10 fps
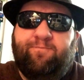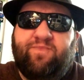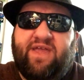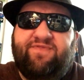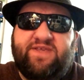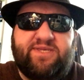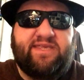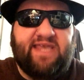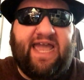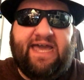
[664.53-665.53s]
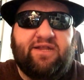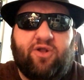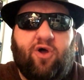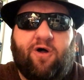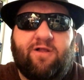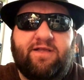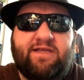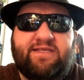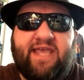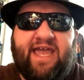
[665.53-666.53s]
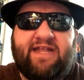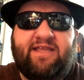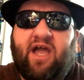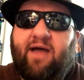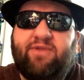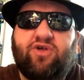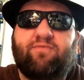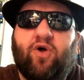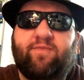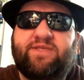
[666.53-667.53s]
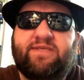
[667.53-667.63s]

And this has had it all. It's had comical moments.